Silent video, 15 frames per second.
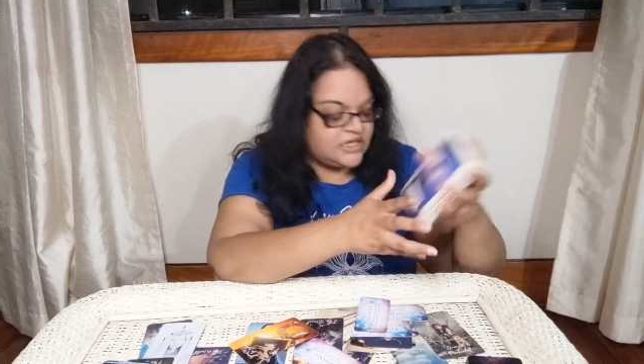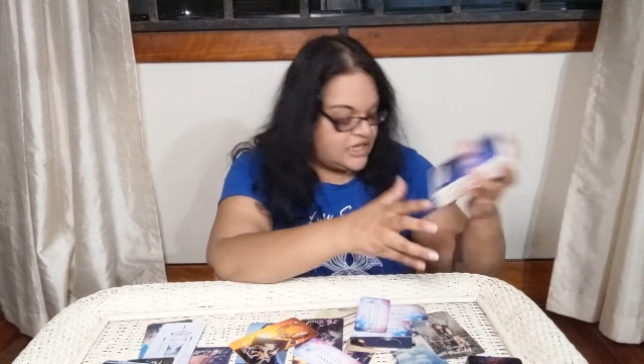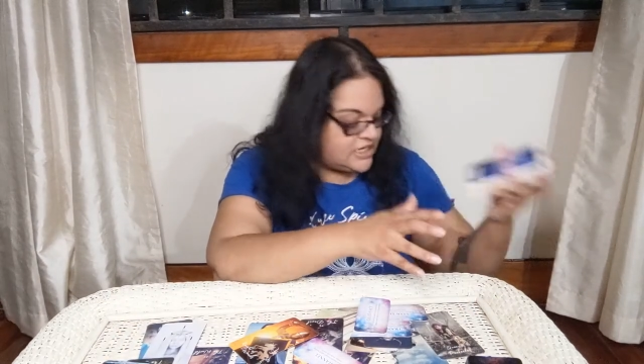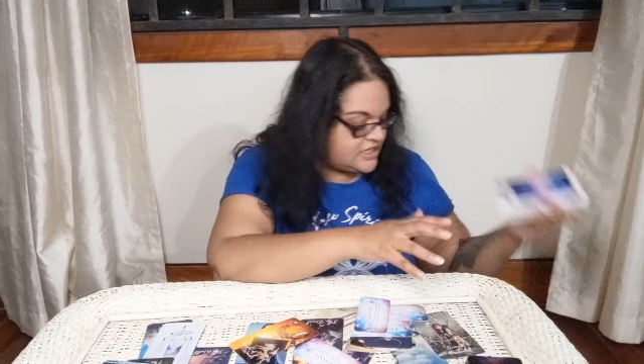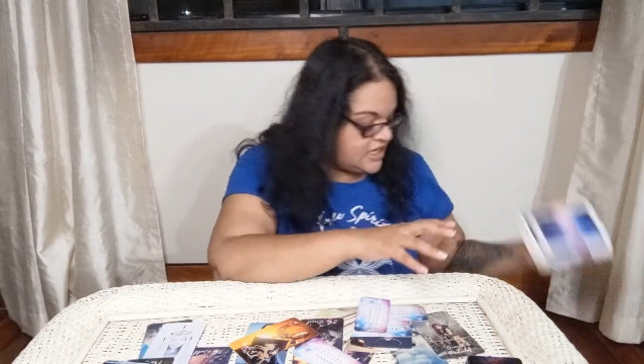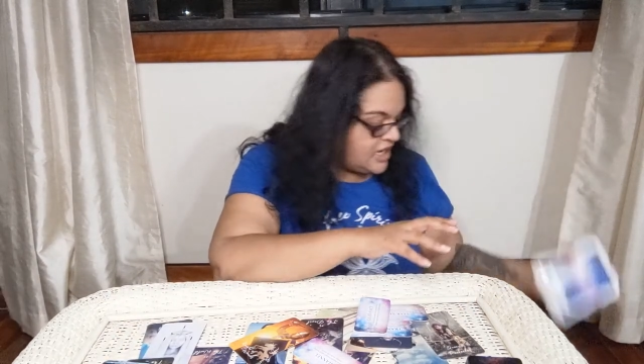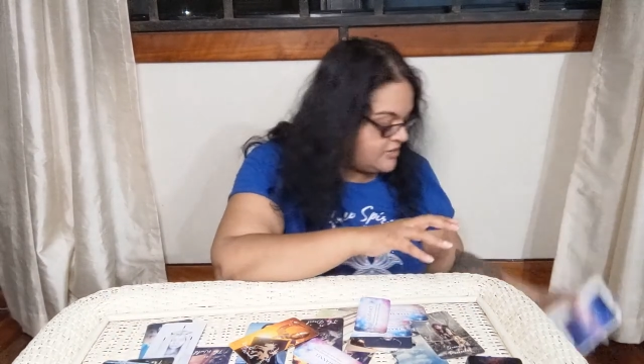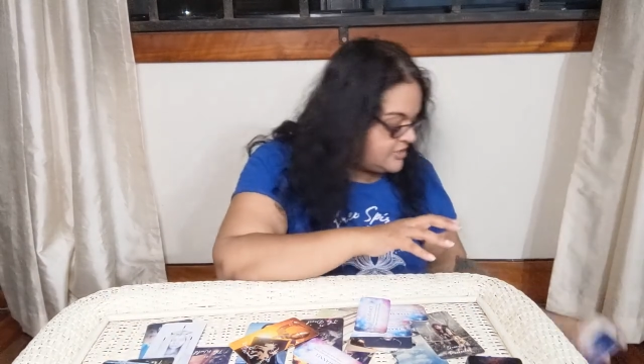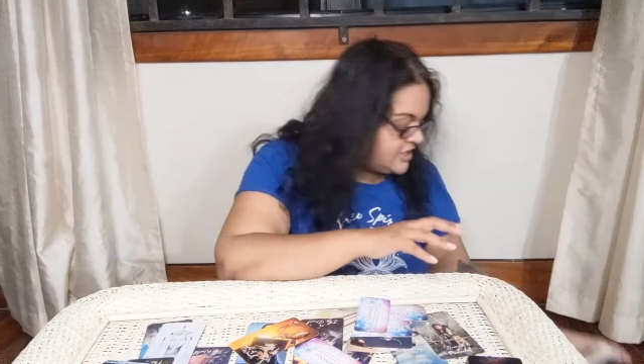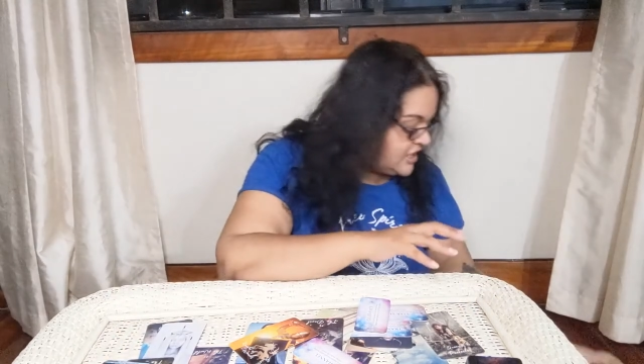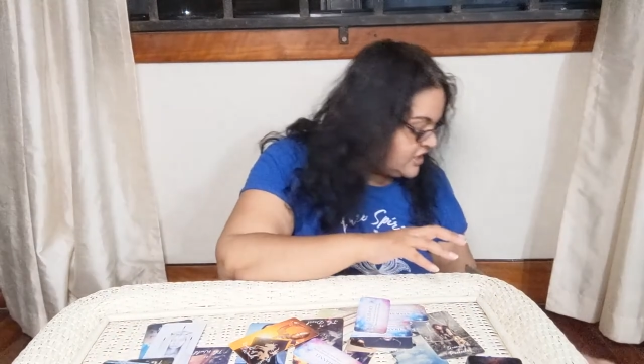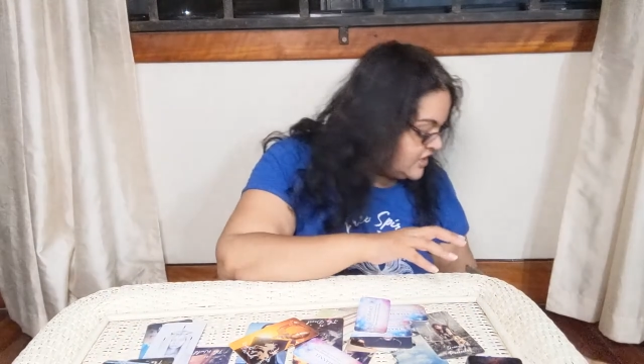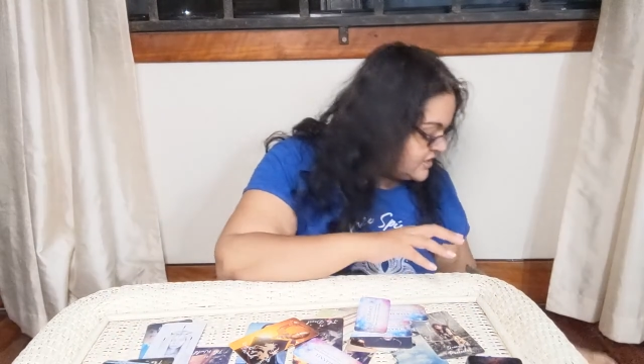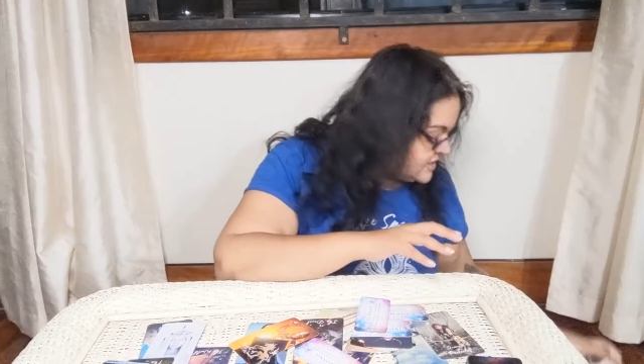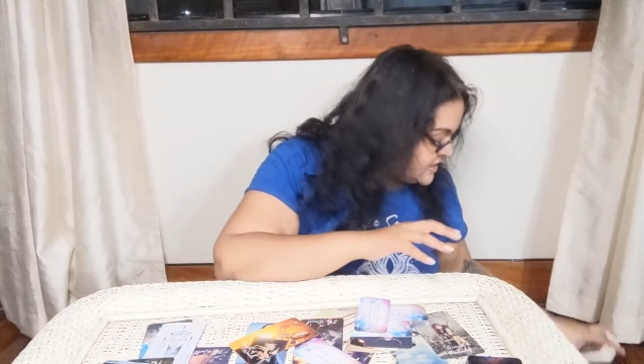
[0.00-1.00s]
and time to
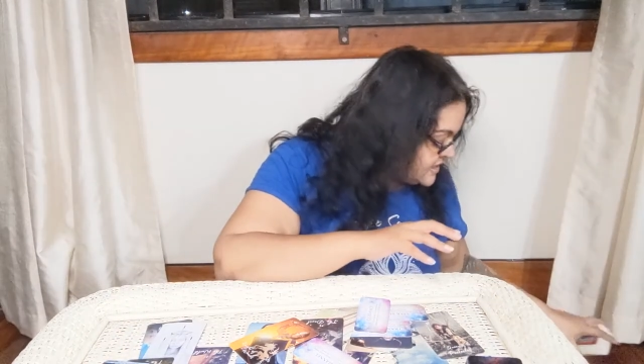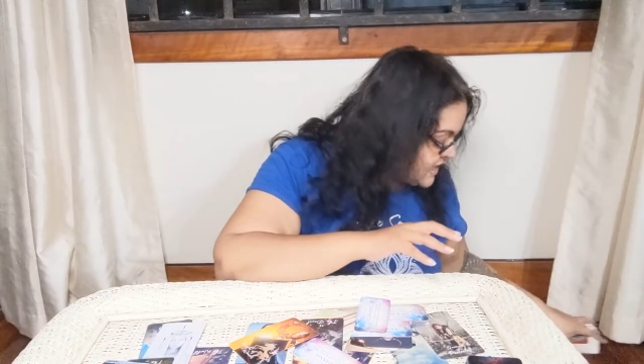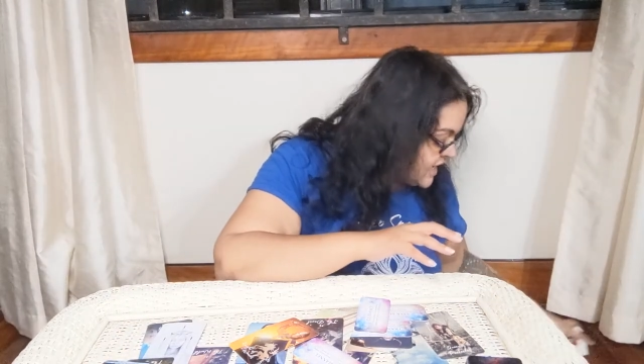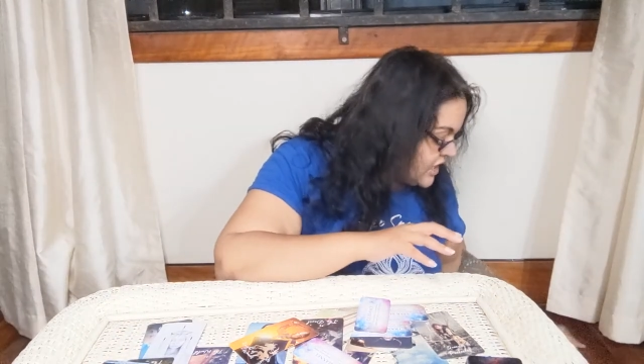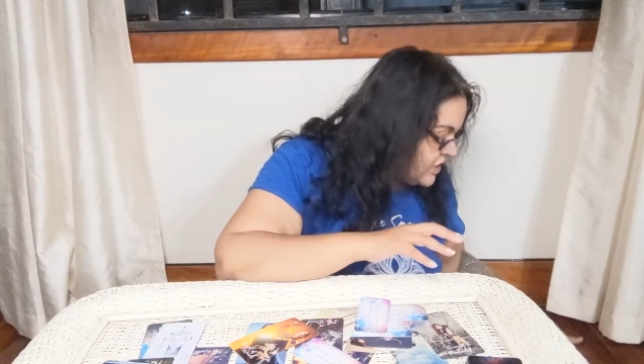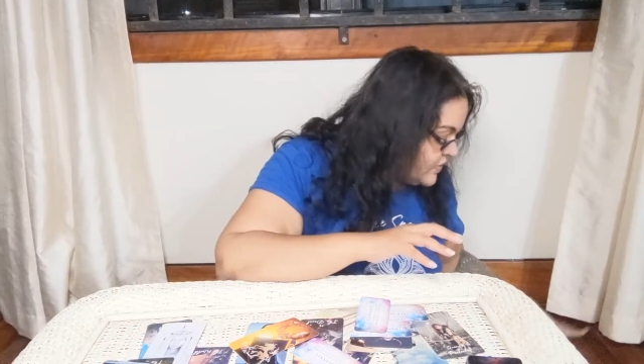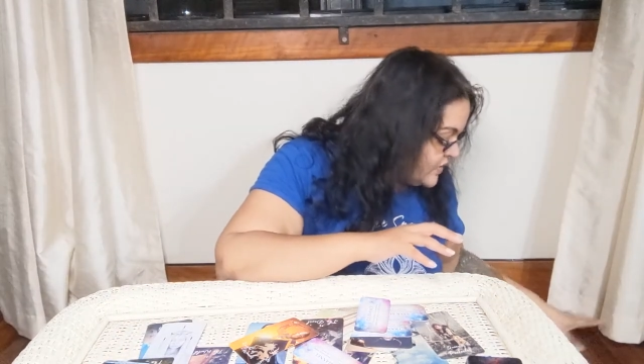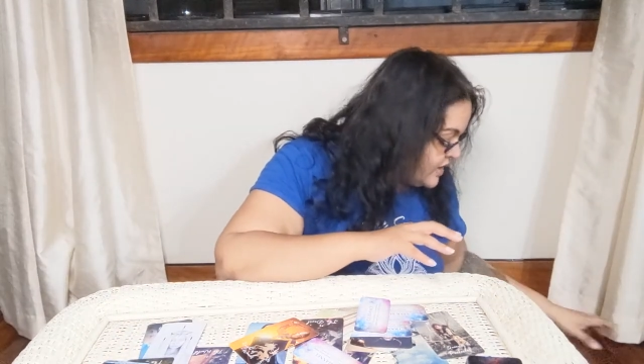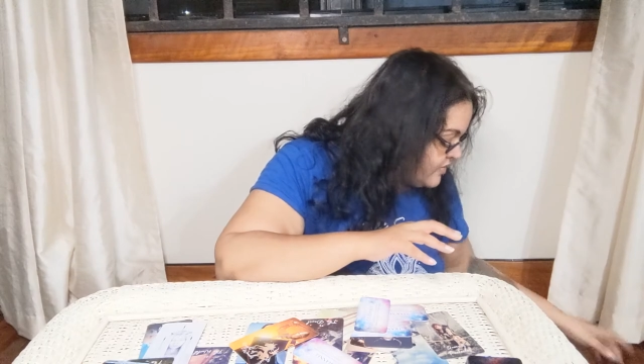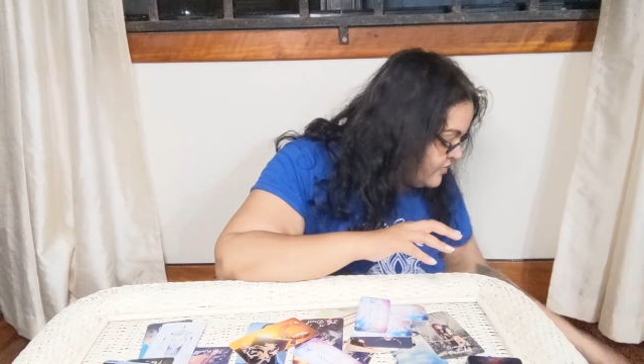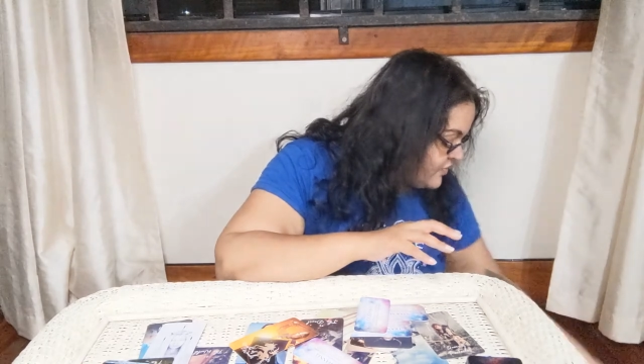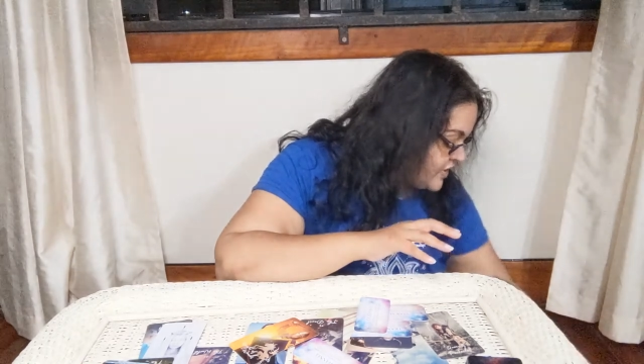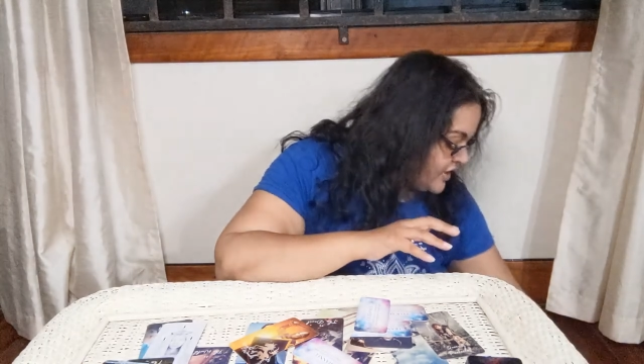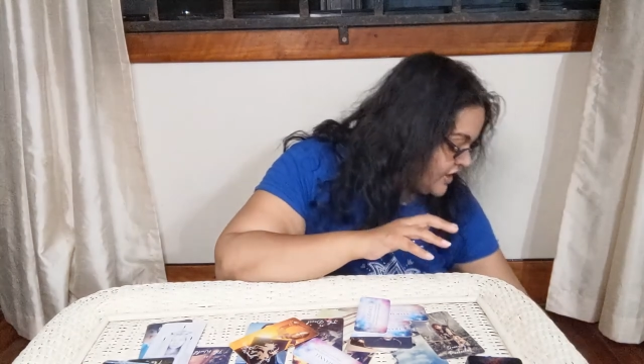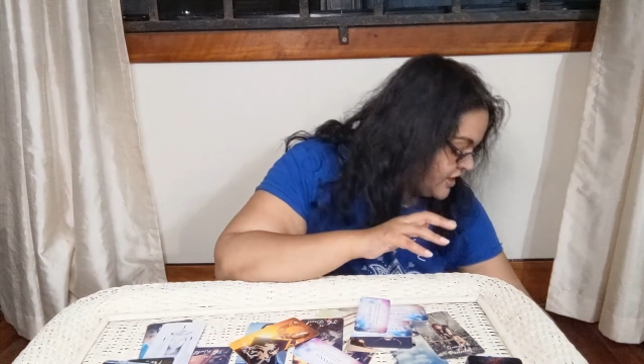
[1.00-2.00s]
heal. It's exactly what I'm
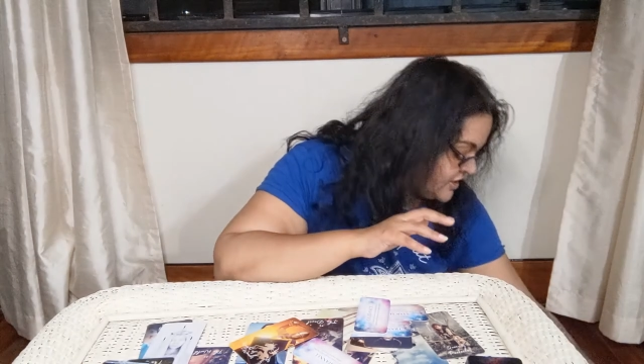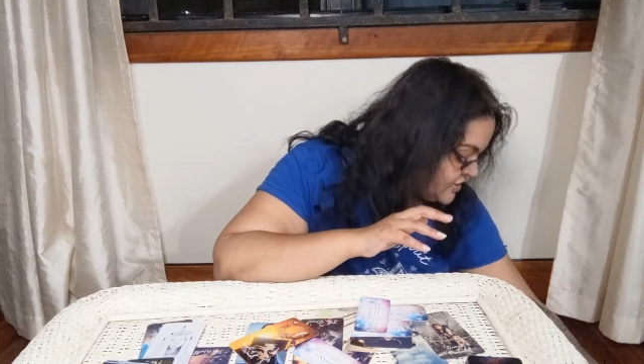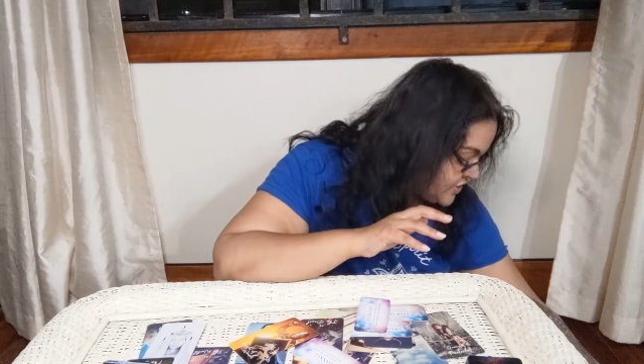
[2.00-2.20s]
feeling.